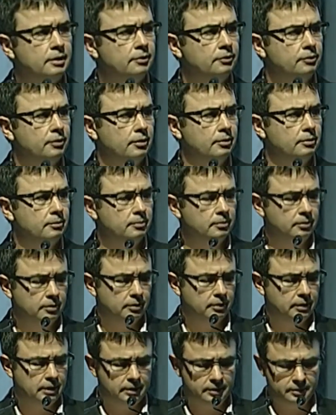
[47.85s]
So
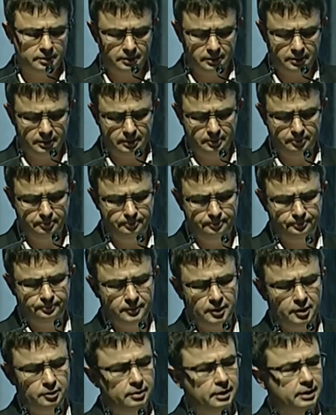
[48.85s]
I'll ask
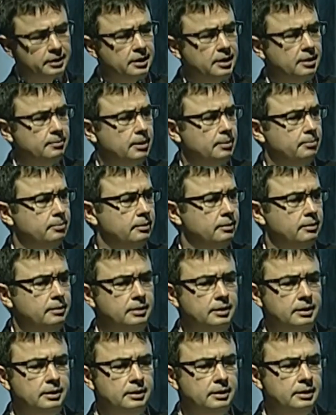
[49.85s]
Craig to come up and
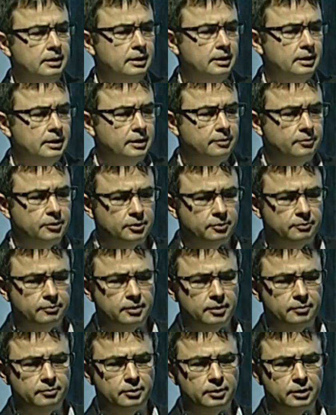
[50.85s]
give us a
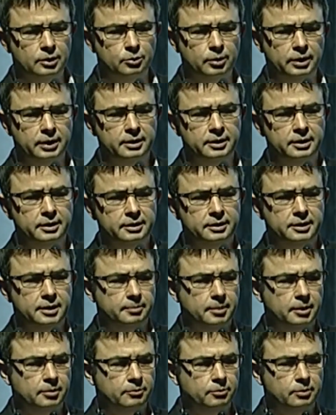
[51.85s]
very quick
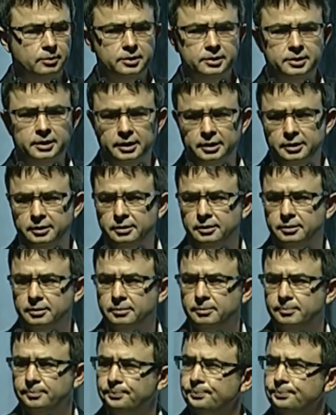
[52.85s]
demo of what this thing can do.